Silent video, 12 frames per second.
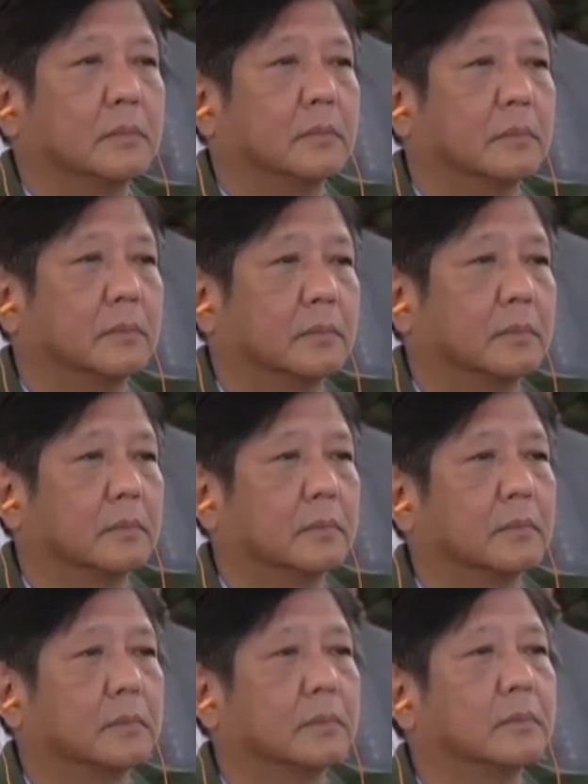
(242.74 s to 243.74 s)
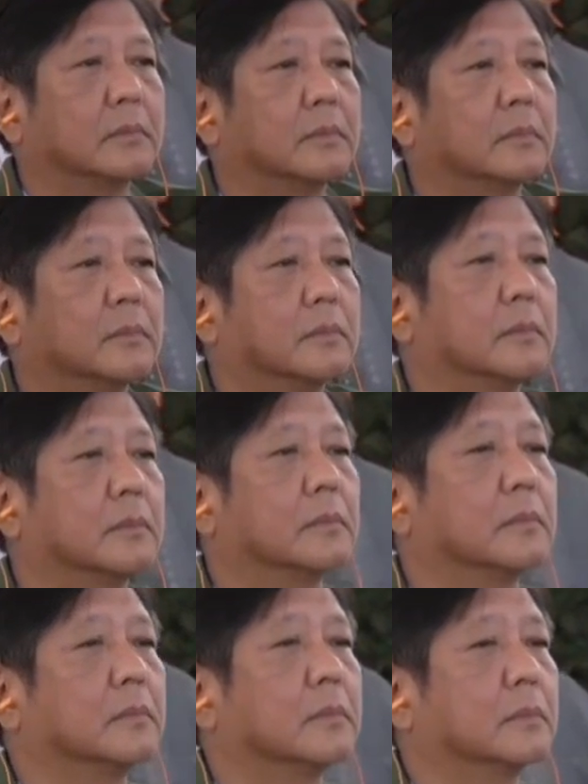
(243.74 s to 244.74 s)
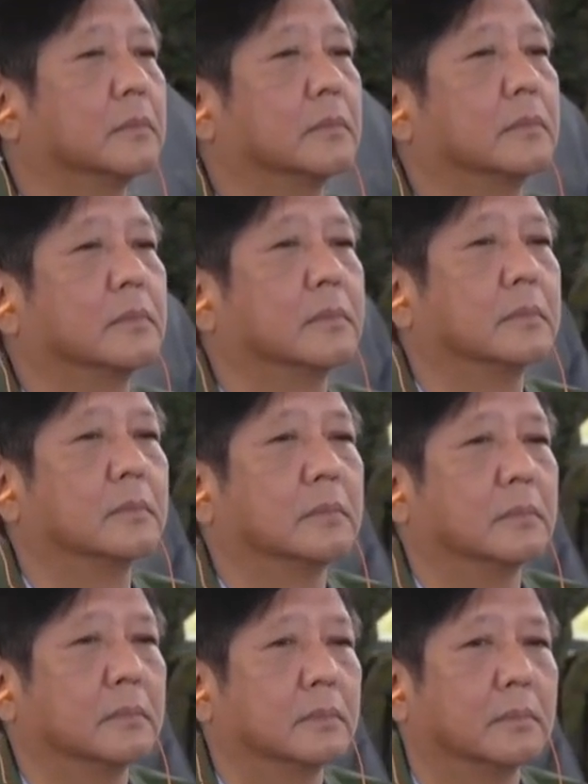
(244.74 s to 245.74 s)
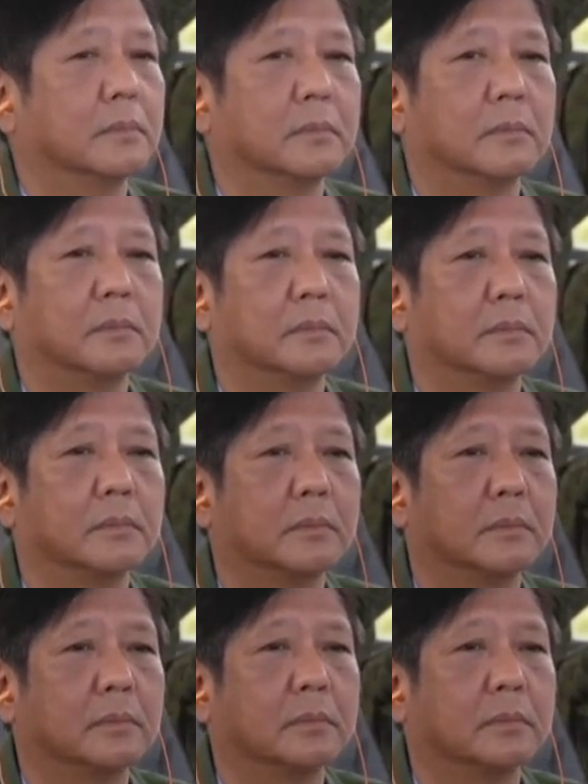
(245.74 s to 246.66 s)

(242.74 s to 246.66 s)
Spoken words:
[no speech]